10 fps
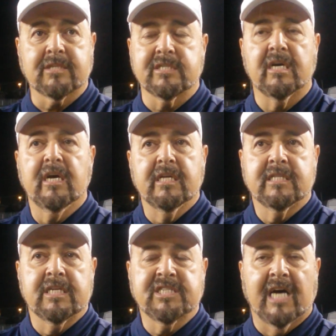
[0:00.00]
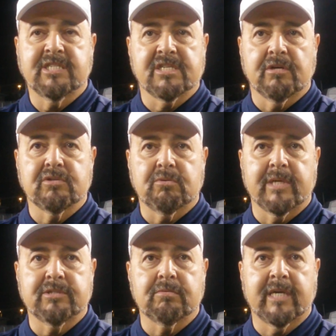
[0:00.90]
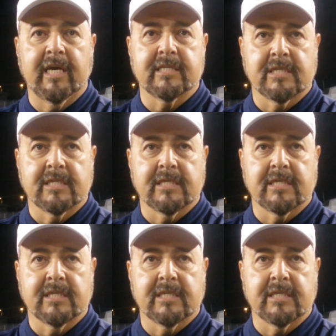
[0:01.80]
because it's not just those 22 kids.